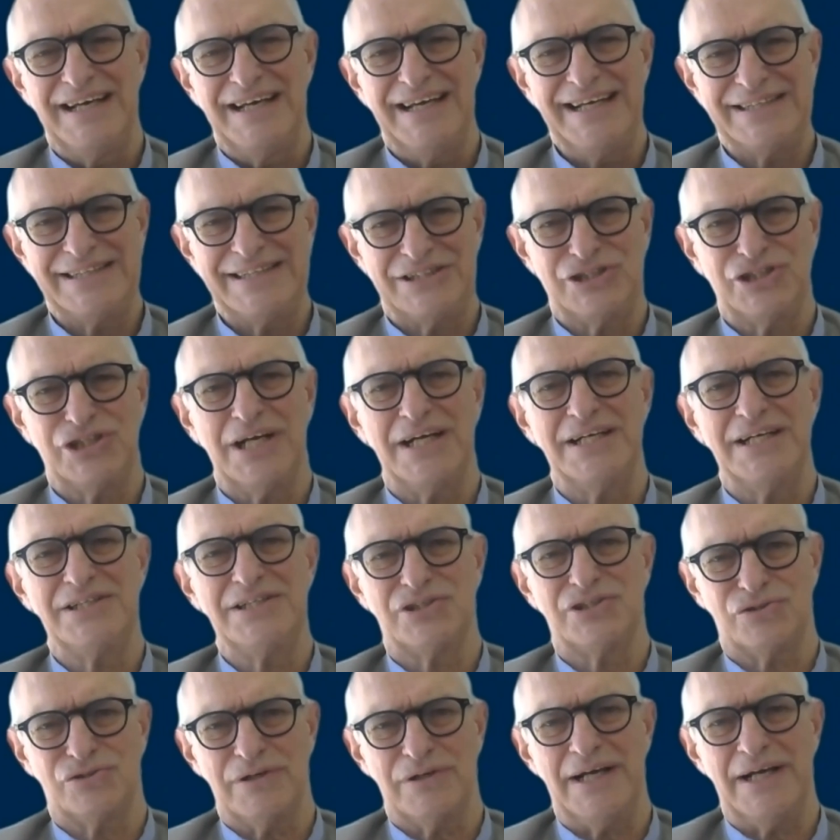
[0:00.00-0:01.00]

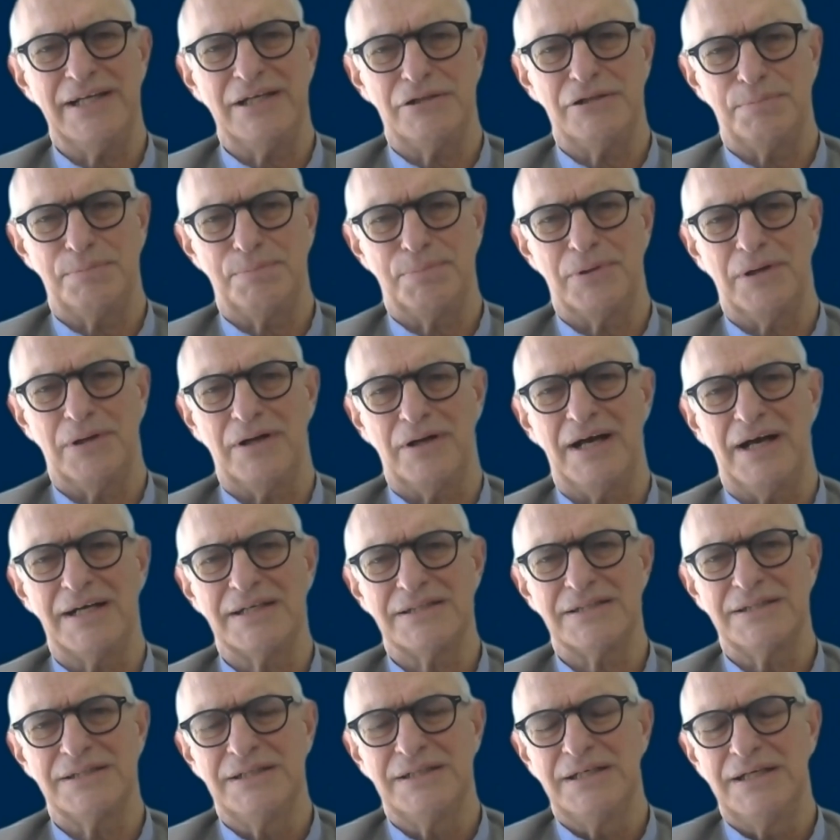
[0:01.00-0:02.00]
exchange traded
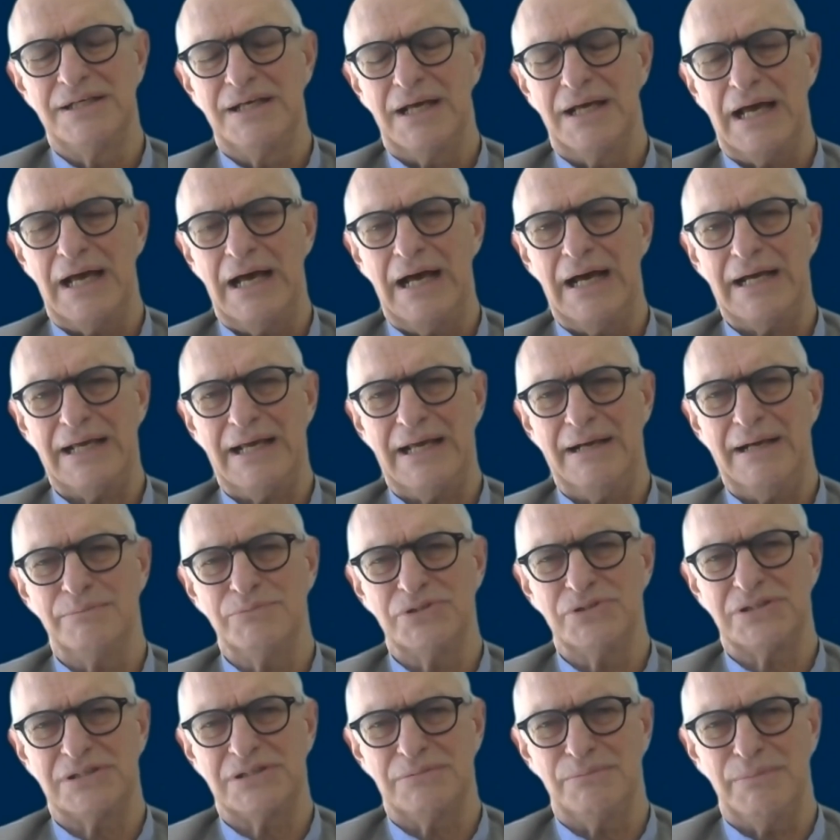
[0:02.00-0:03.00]
product
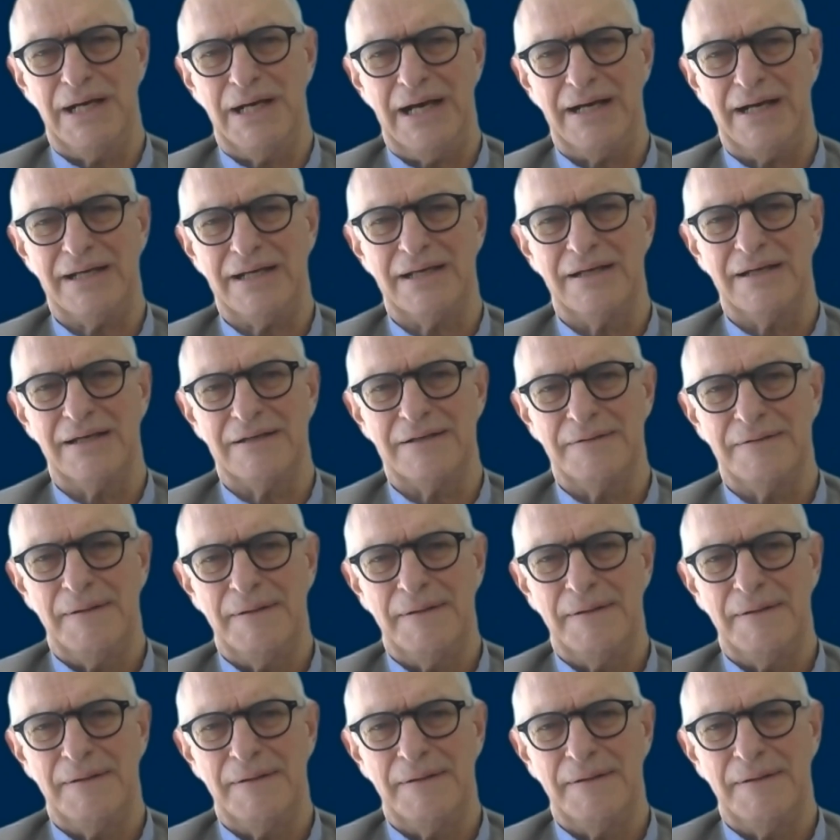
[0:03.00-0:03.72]
comes to market,